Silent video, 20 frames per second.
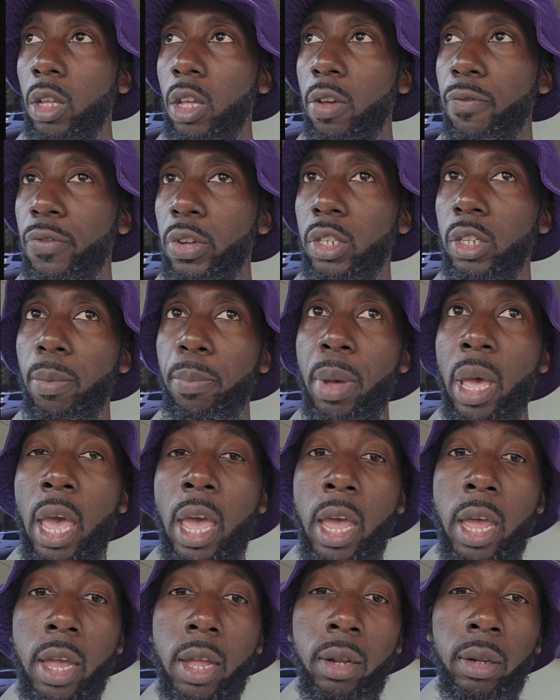If it's a
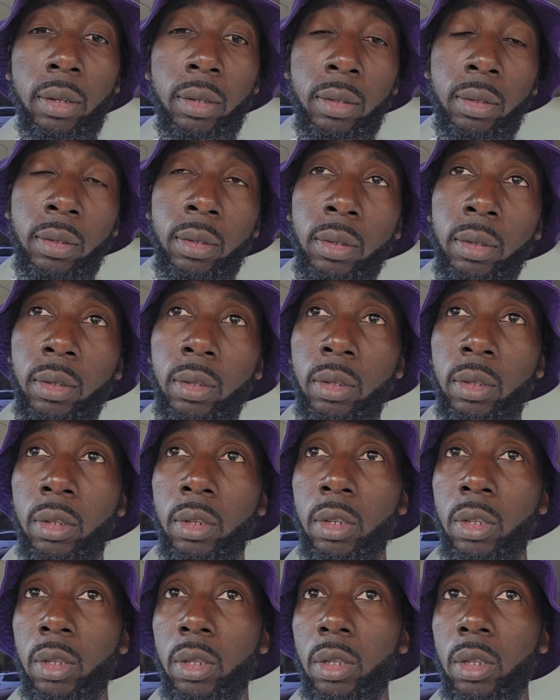pain,
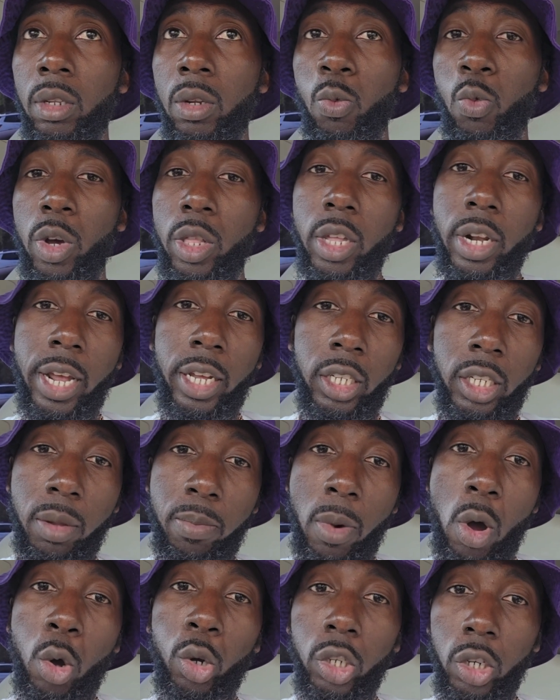whether that's
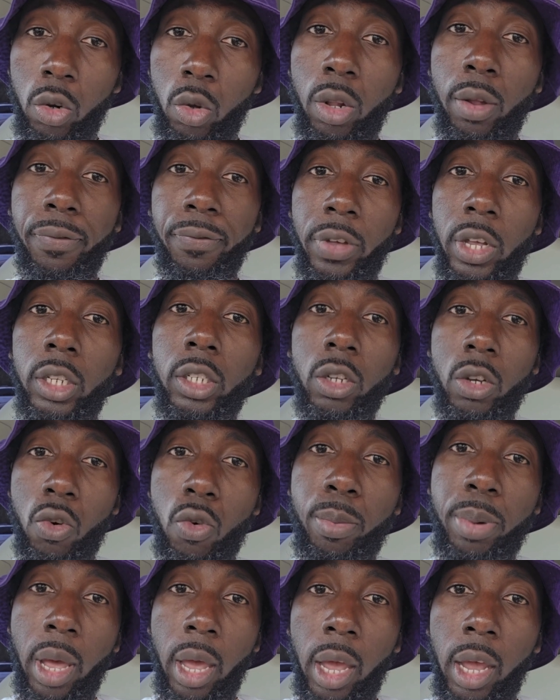emotional or
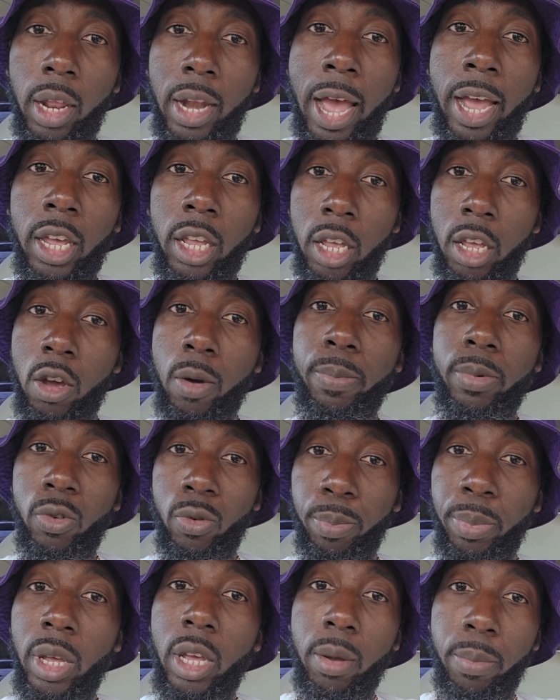physical pain, I can help
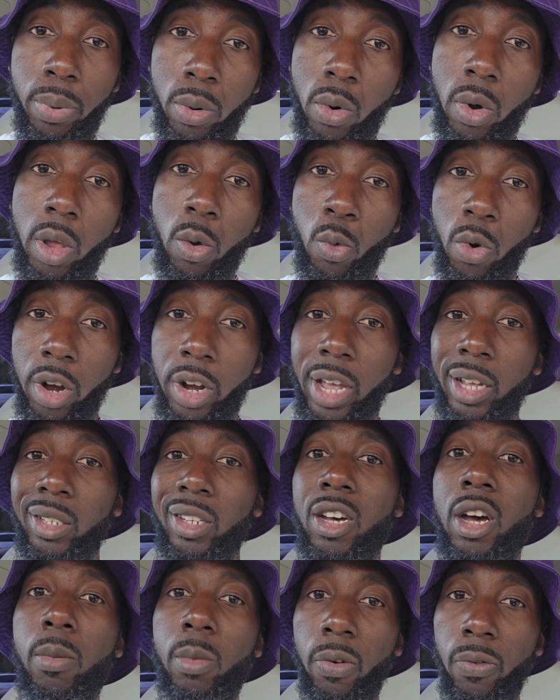you pinpoint where that's
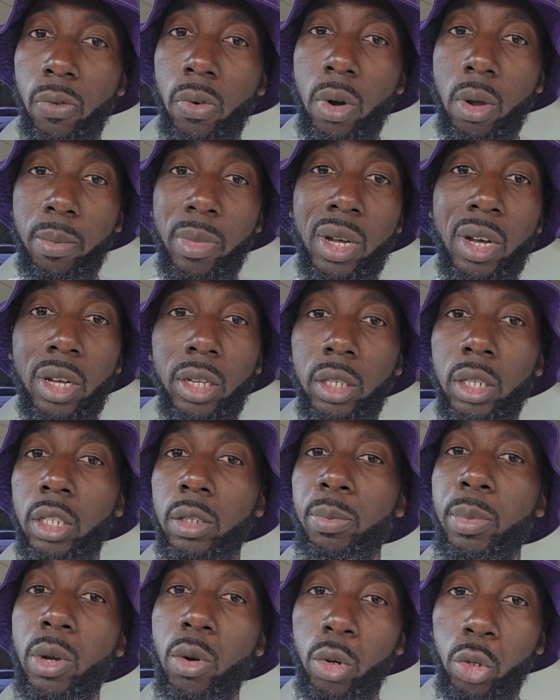coming from because it's
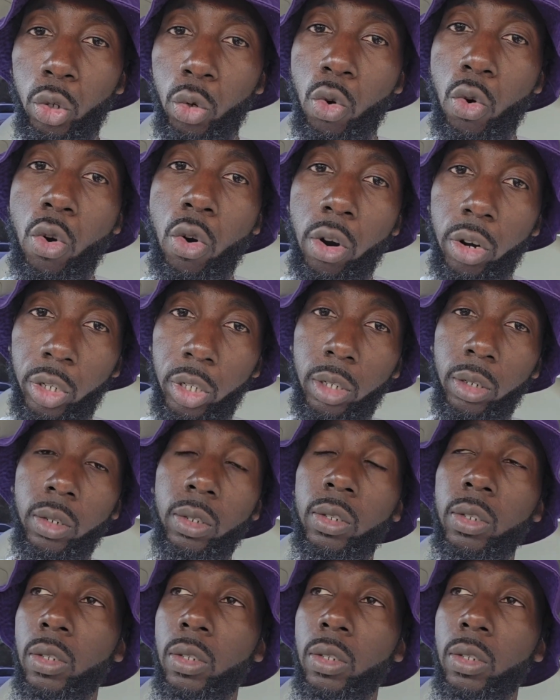spiritual origin.